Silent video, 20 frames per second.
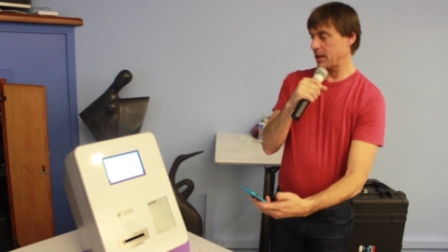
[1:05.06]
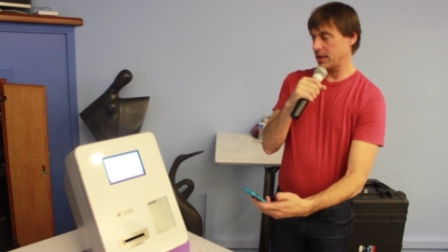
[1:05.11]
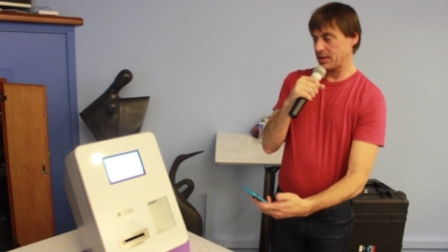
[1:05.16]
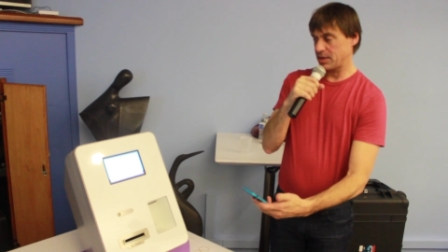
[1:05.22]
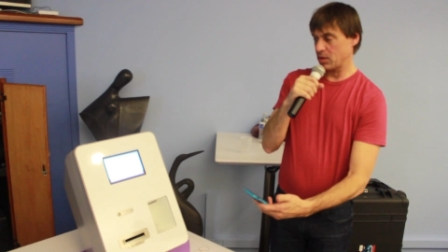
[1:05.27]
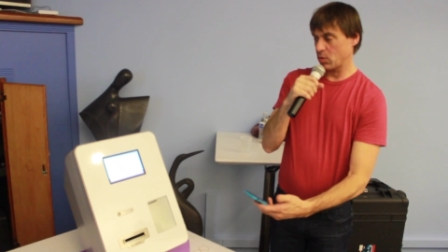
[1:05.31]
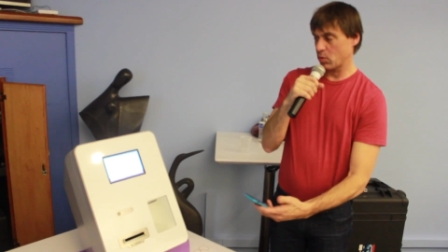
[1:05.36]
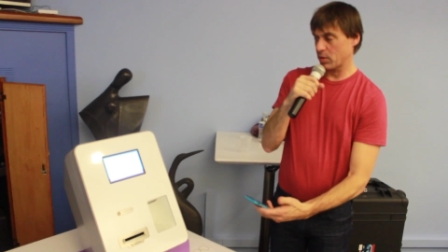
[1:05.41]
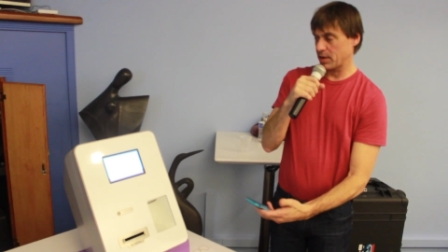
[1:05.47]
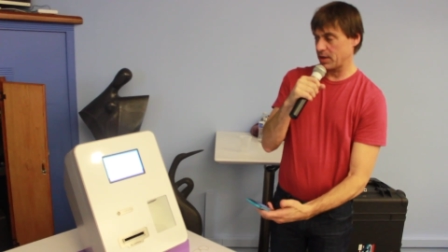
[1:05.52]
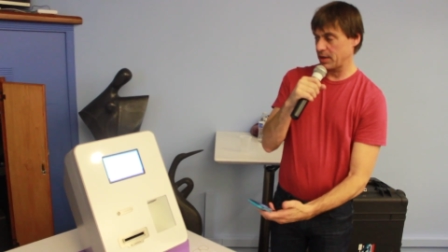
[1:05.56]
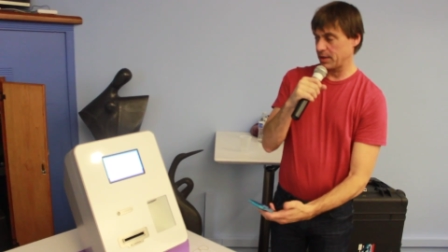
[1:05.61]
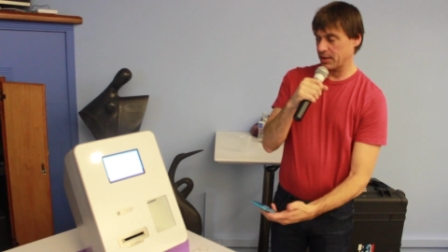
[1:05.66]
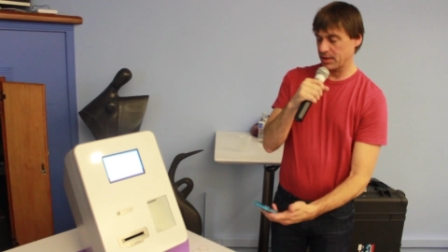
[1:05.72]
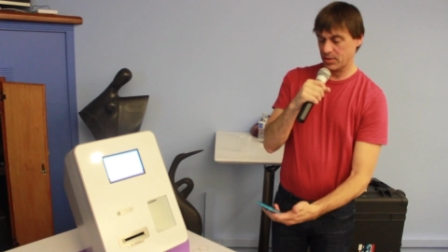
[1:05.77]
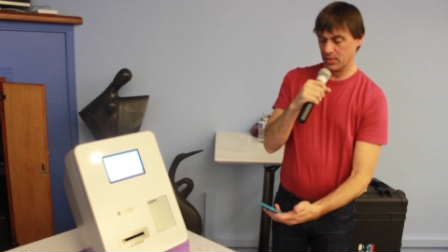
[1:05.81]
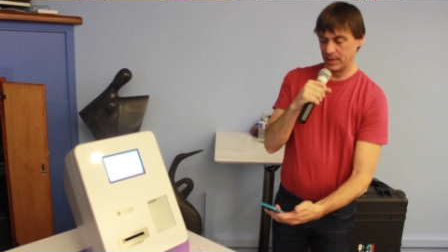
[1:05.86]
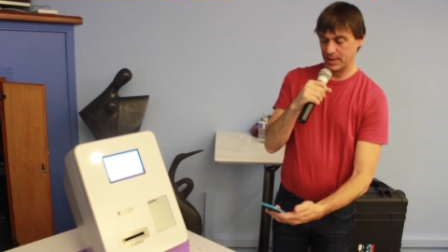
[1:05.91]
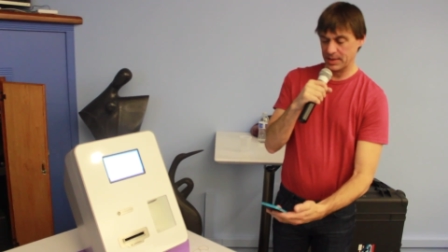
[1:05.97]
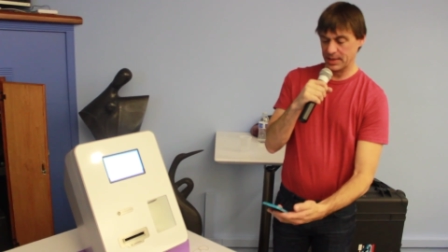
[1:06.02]
Still working on
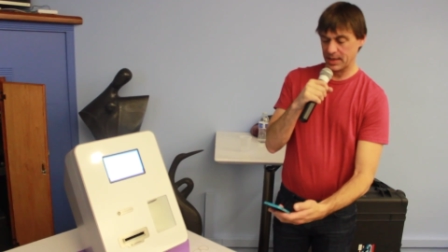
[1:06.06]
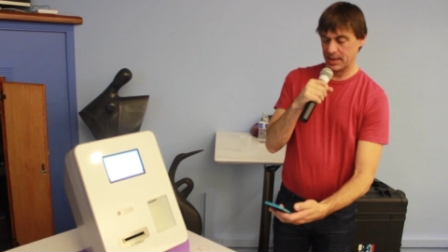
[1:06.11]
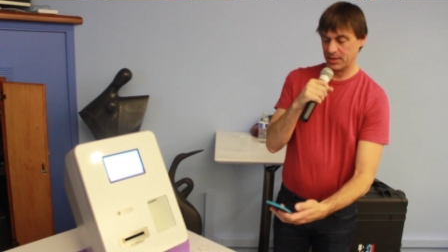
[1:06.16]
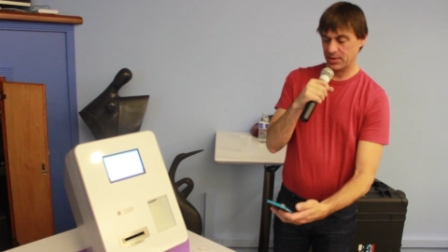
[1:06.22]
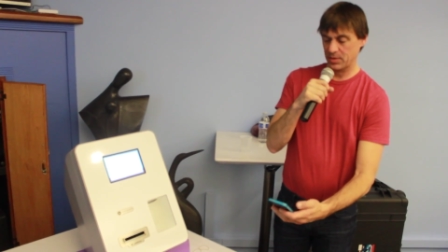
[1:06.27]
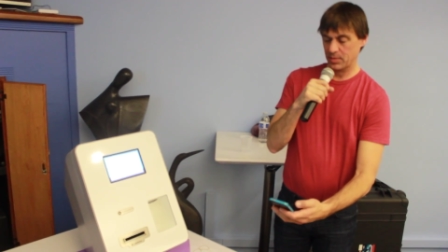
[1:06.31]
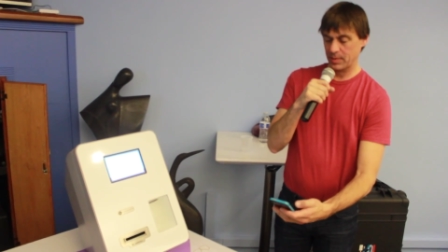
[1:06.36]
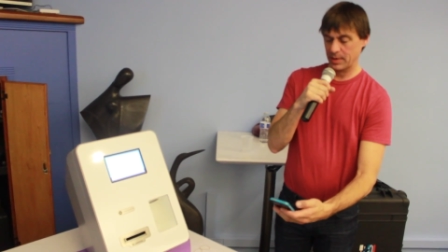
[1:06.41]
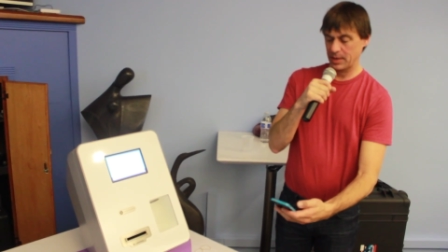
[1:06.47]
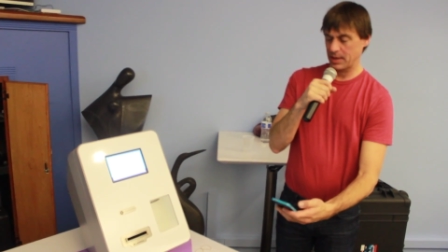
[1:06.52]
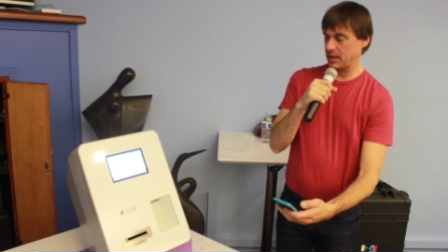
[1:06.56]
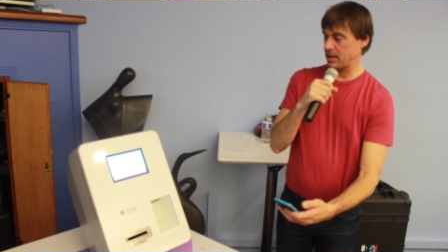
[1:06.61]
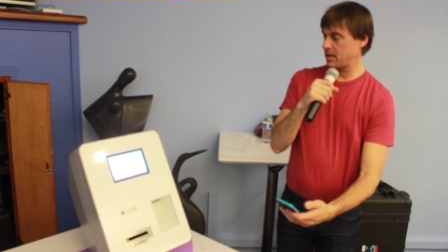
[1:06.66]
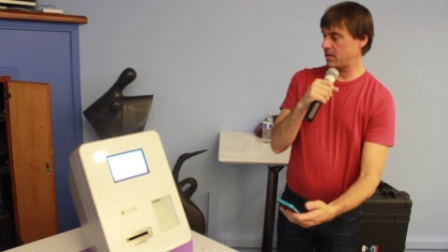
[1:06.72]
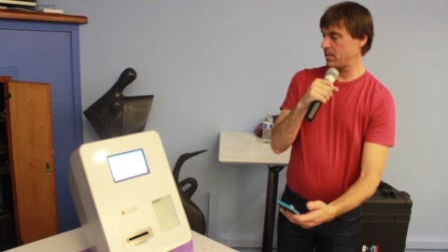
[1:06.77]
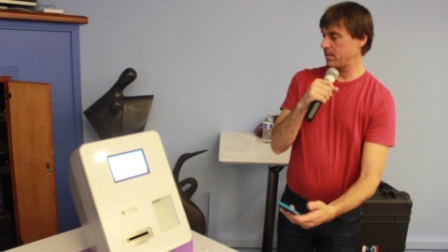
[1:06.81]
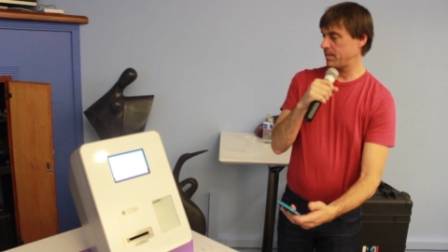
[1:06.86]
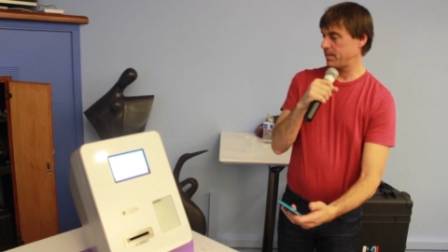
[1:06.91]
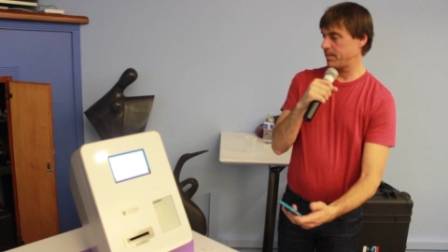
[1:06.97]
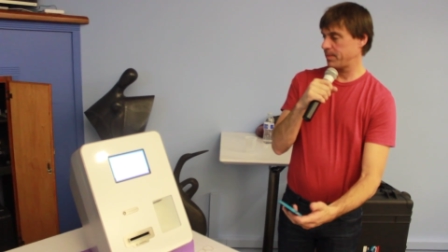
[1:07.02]
the transaction right
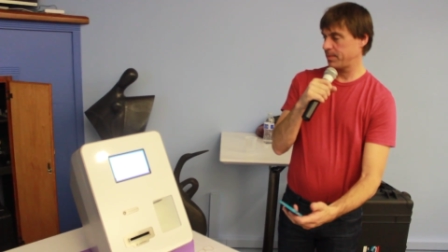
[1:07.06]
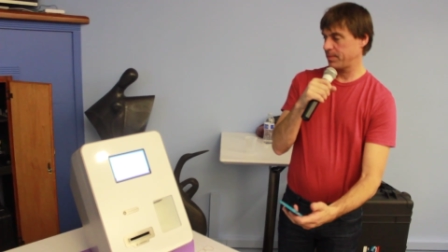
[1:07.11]
now,